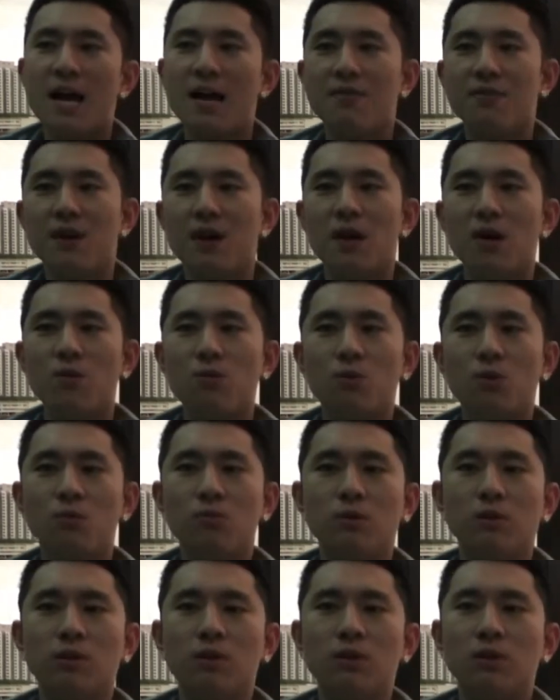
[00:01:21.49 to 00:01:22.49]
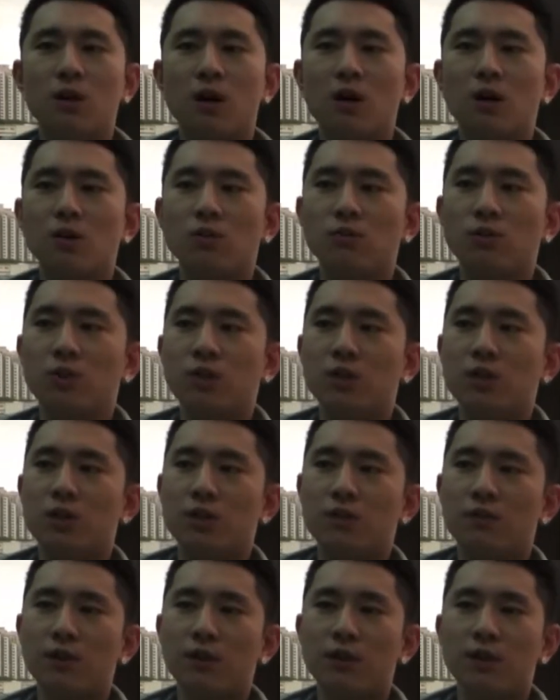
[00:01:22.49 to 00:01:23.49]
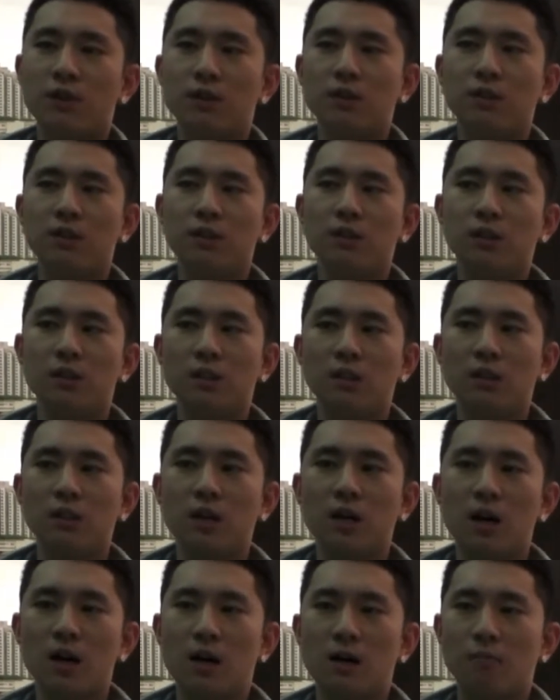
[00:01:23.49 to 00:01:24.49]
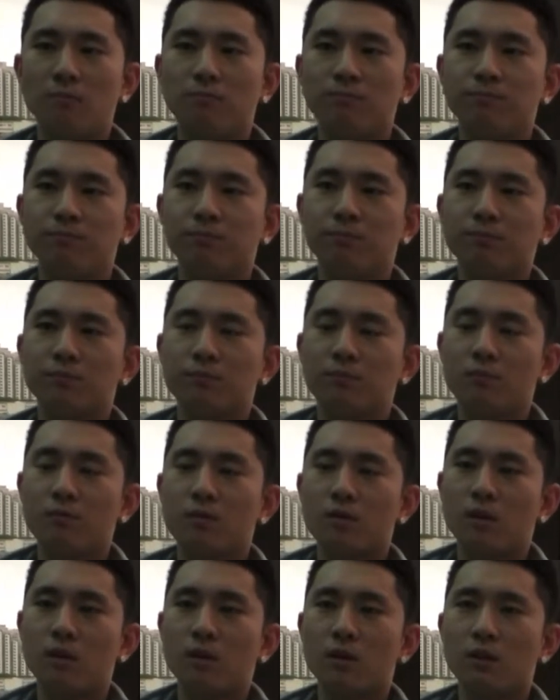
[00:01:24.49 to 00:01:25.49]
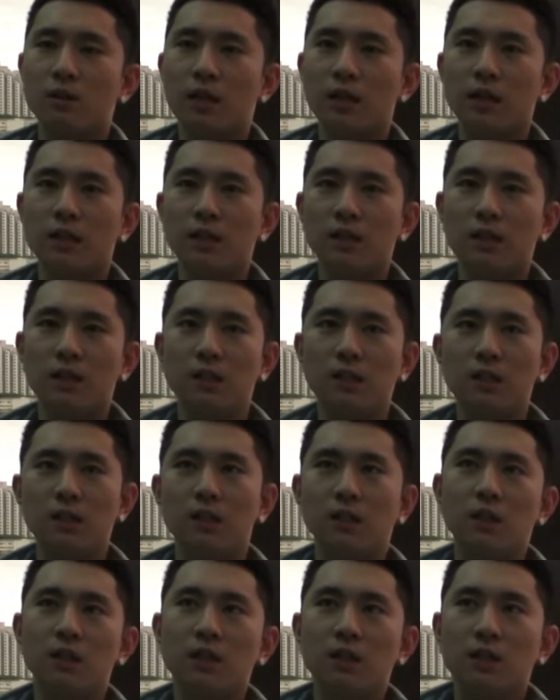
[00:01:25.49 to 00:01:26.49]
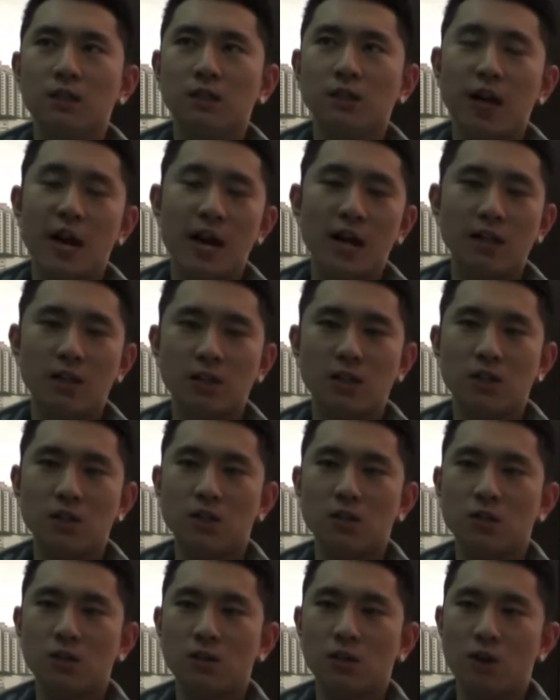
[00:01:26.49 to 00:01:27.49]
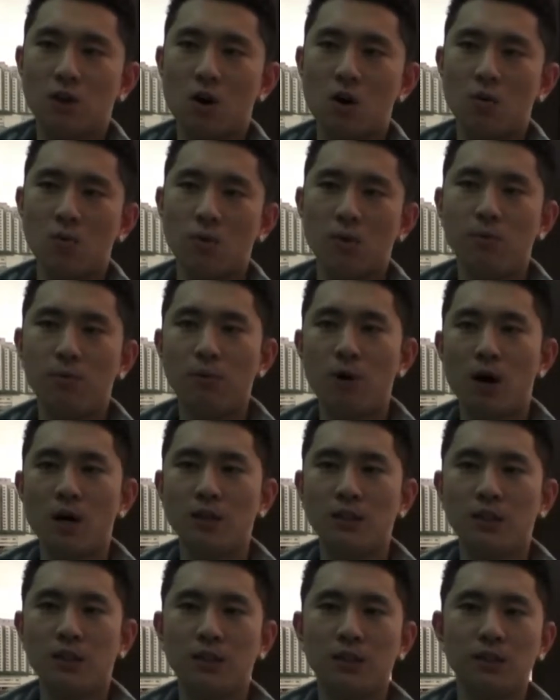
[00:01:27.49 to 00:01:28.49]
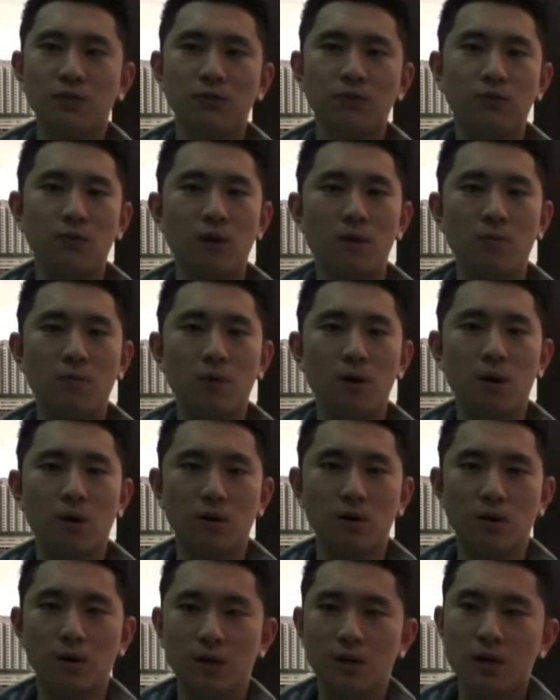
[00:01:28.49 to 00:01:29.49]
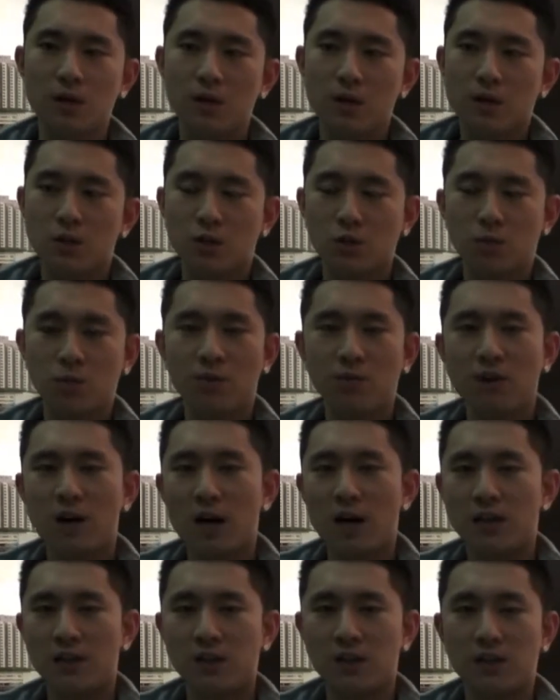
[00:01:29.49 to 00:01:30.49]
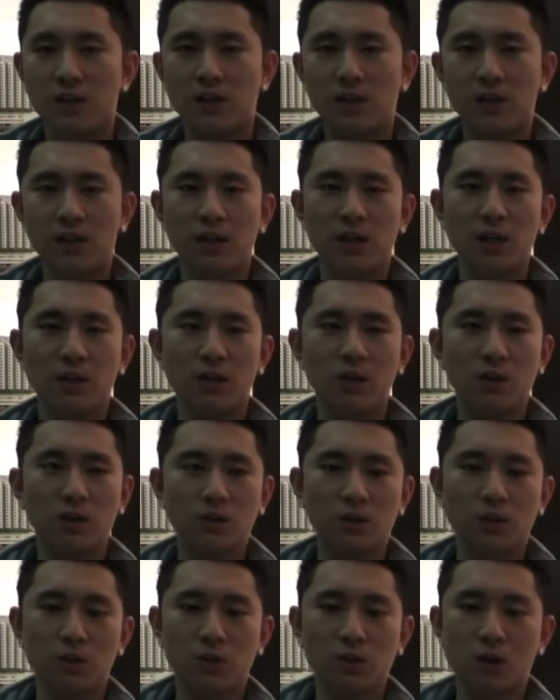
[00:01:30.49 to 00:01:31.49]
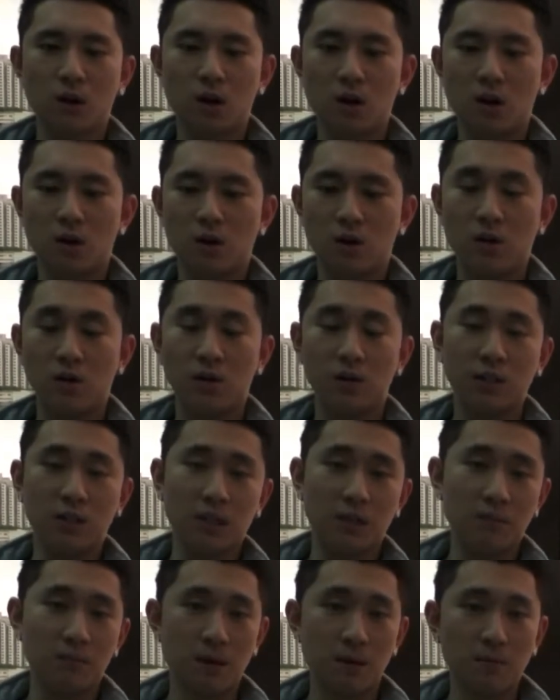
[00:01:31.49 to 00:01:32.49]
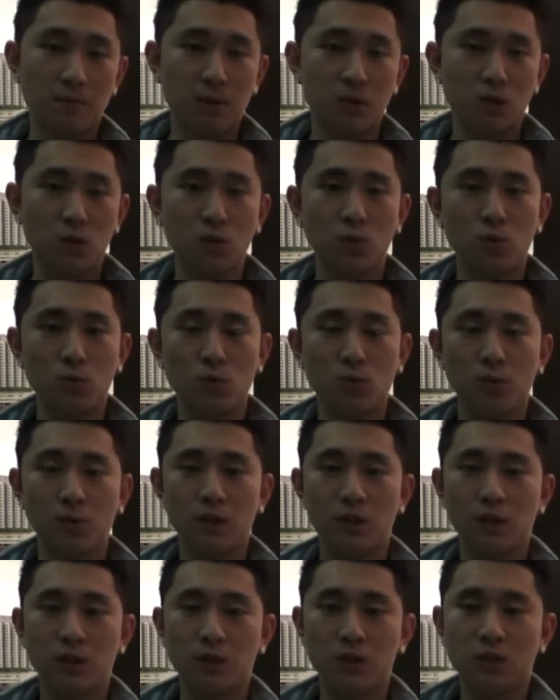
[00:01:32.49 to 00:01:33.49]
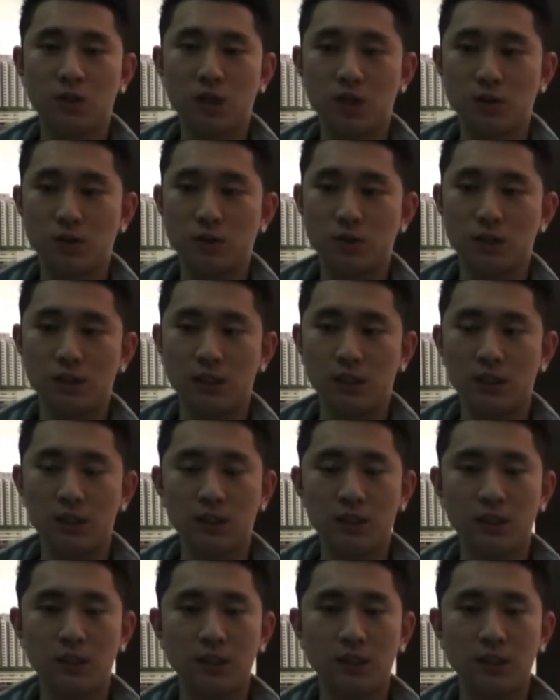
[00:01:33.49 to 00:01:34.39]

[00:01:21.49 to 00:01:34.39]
And then we would start receiving um, daily tasks along with projects from our supervisor and also our other team members who we generally